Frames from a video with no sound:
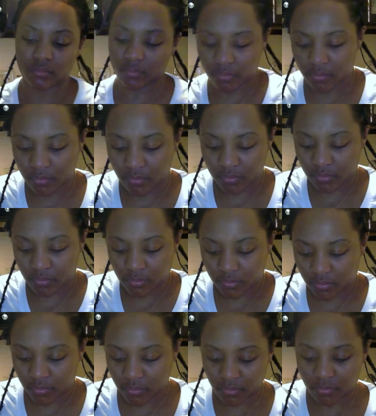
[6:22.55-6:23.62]
No
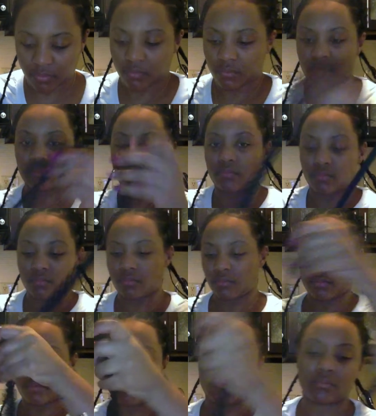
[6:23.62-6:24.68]
different with all of them.
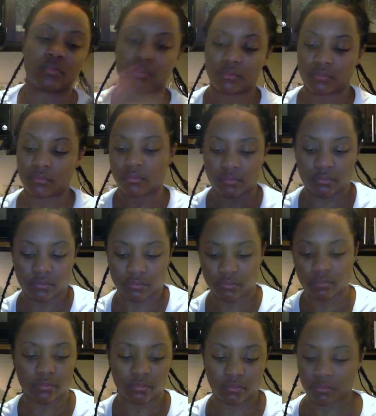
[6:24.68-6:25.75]
You just do the same
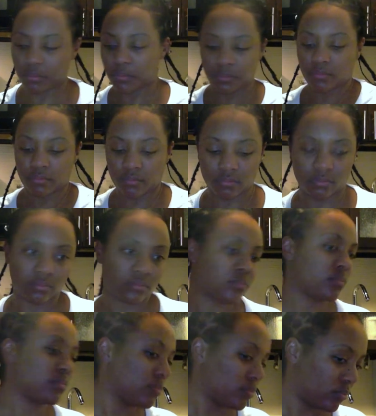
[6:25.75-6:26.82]
process all throughout the
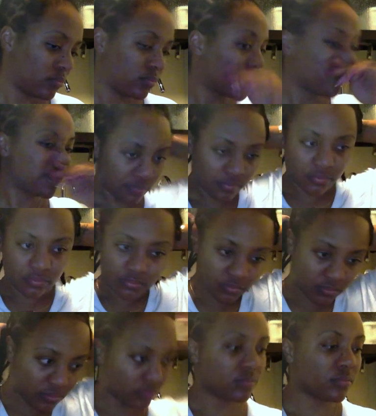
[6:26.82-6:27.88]
head. I
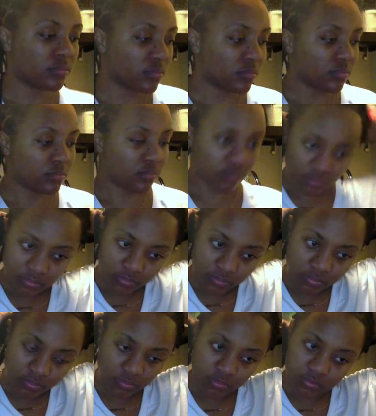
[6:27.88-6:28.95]
believe I'm going to insert just
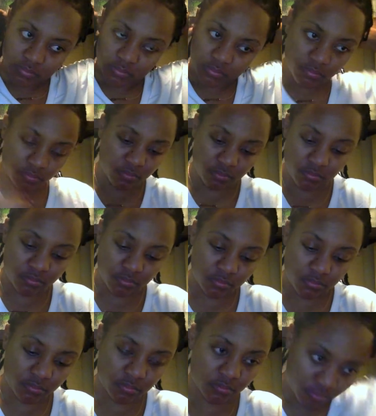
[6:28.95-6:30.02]
a small clip of
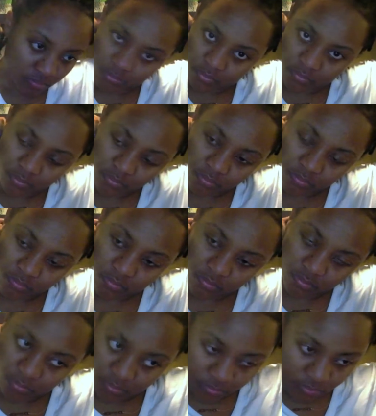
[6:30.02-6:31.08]
me once I get to the
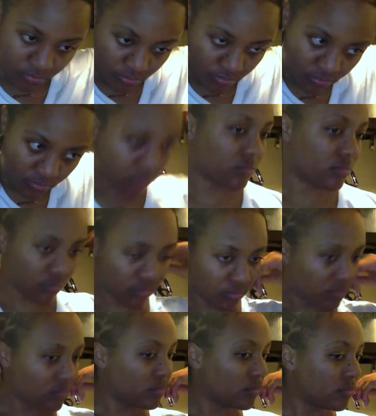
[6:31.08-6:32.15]
front just so you can
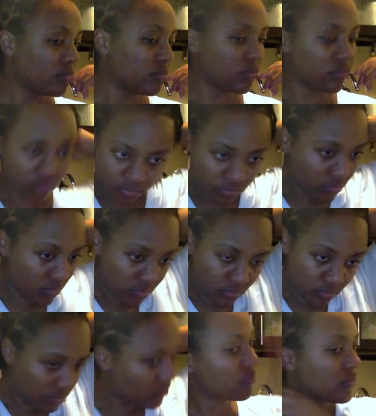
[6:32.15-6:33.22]
see it, but it's the same
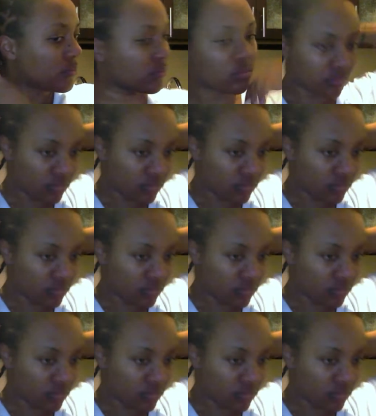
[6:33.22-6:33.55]
process all around.